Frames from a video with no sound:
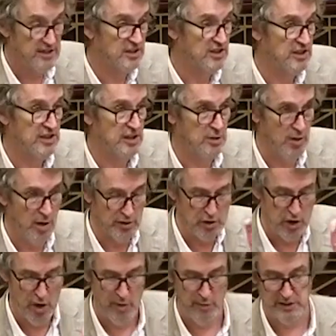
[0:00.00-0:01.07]
zero
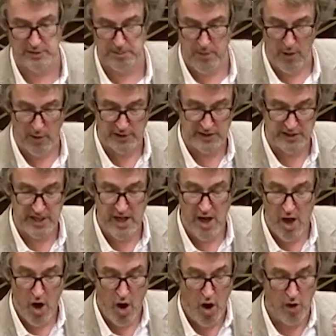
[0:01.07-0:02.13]
tolerance policy
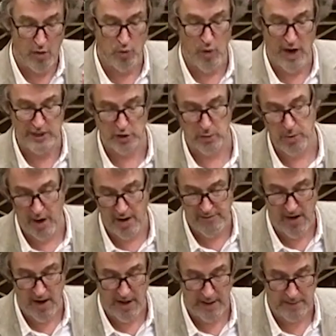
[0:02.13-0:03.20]
on racial
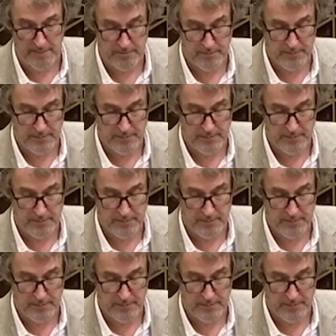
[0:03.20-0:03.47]
profiling.